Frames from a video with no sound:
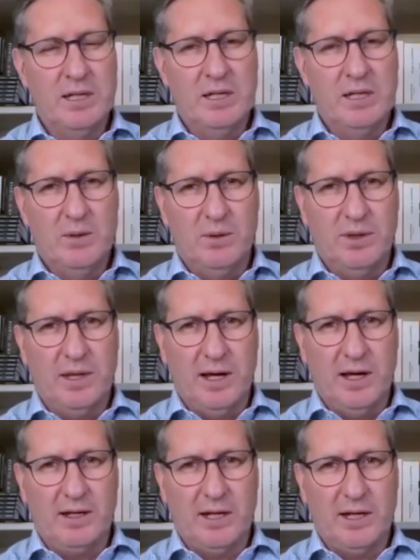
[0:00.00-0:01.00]
with the
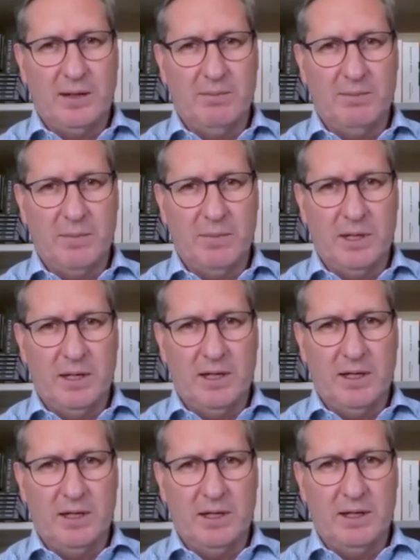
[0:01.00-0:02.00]
outcome
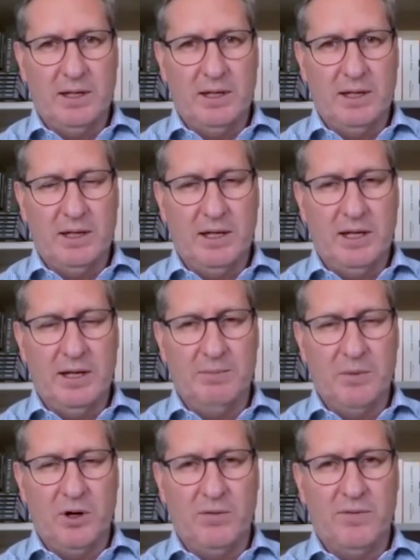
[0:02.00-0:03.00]
of
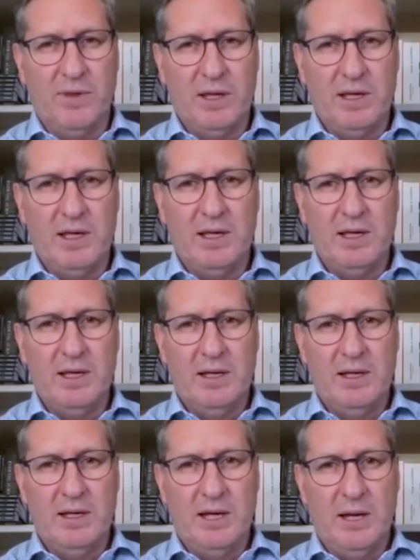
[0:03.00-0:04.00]
the
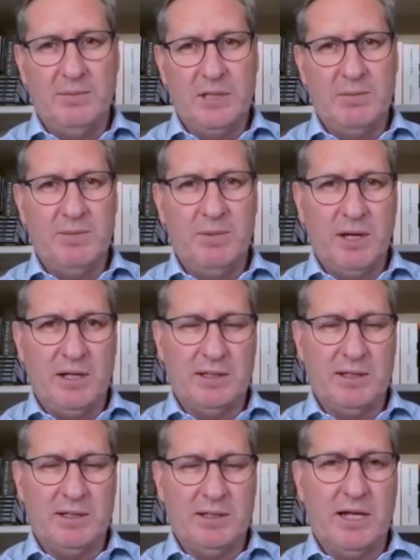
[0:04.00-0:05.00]
MTBPS
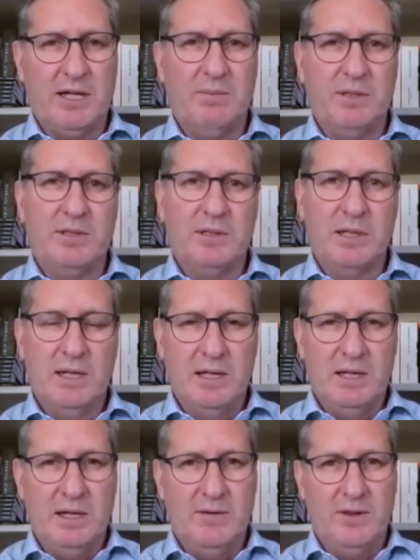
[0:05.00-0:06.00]
statement,
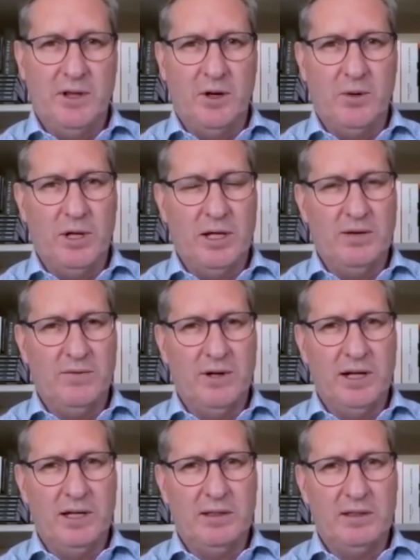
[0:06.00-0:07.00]
even though we're in a
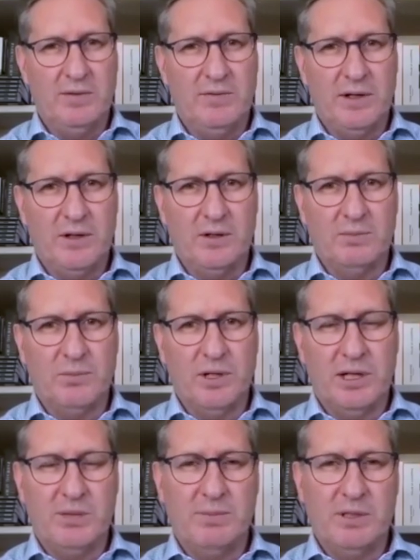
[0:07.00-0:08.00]
very difficult
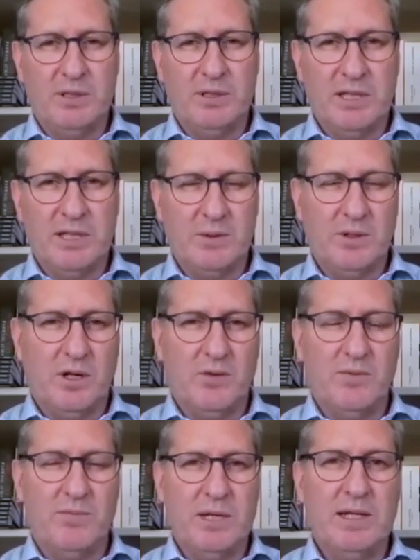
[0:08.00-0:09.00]
predicament. As we know, we've
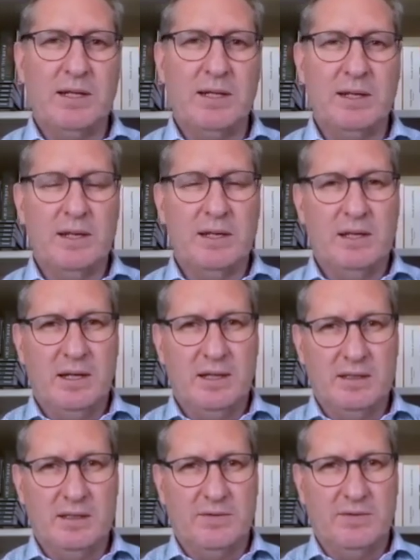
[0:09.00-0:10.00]
been in
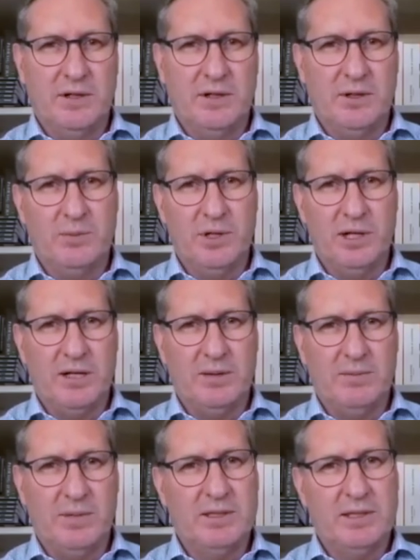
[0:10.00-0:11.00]
this difficult
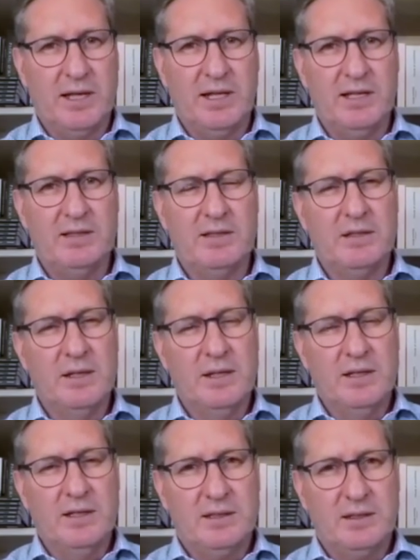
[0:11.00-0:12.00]
predicament, and that is
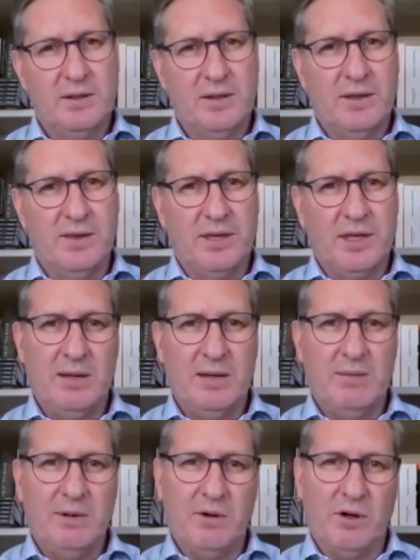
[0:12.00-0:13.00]
still the theme.
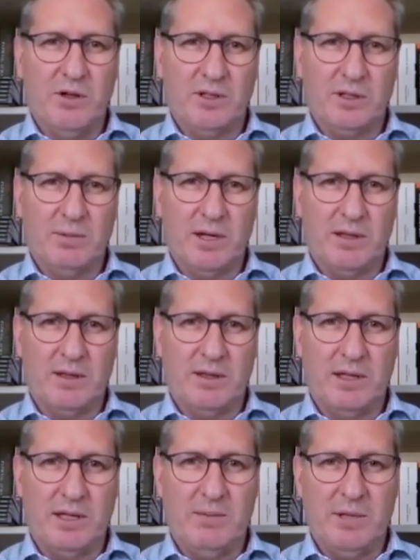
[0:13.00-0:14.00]
If you ask about the
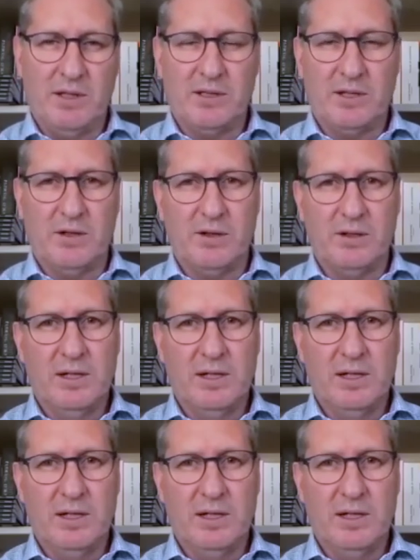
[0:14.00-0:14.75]
theme and the tone,